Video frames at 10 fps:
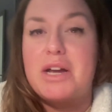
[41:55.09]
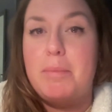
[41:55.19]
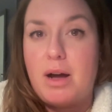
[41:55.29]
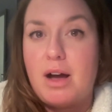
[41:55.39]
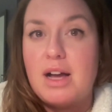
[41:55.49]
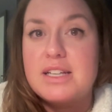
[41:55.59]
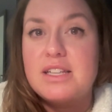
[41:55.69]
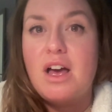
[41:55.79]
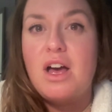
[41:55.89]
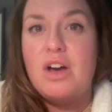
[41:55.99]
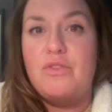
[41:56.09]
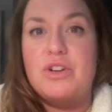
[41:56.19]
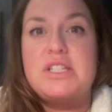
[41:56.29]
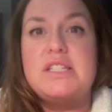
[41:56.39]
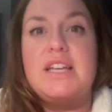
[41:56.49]
a box
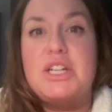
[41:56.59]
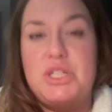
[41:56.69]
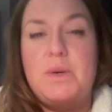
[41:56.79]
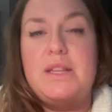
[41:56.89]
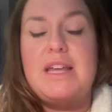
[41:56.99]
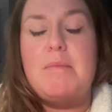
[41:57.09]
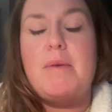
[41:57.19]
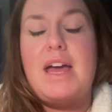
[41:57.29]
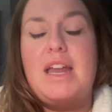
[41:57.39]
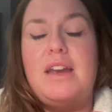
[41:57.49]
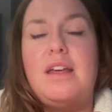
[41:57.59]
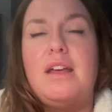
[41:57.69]
versus like doing them and